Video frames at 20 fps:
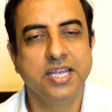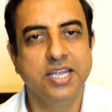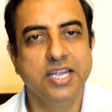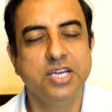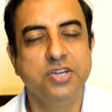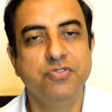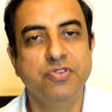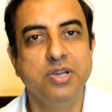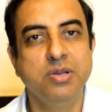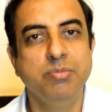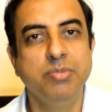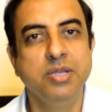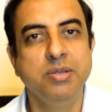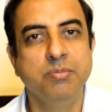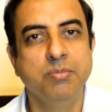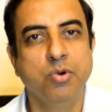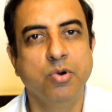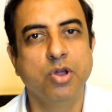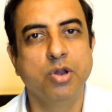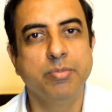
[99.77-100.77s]
it will be
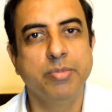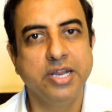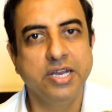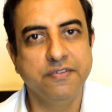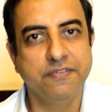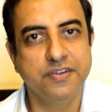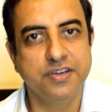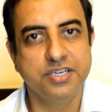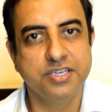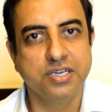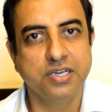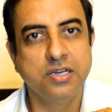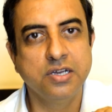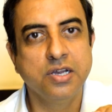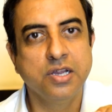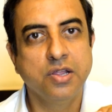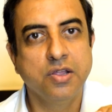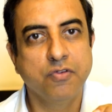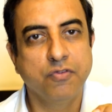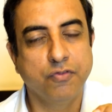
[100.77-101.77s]
more beneficial
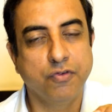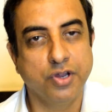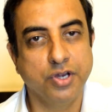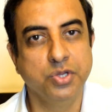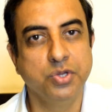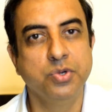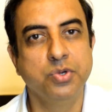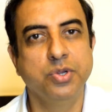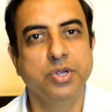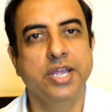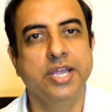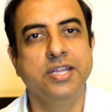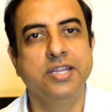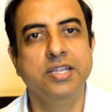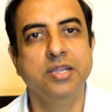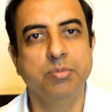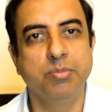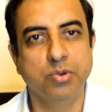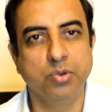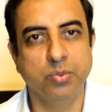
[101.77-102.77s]
for you to get
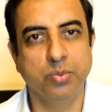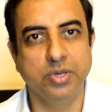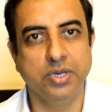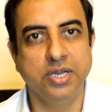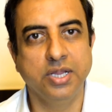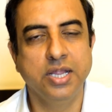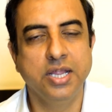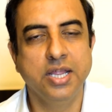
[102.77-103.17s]
the approval.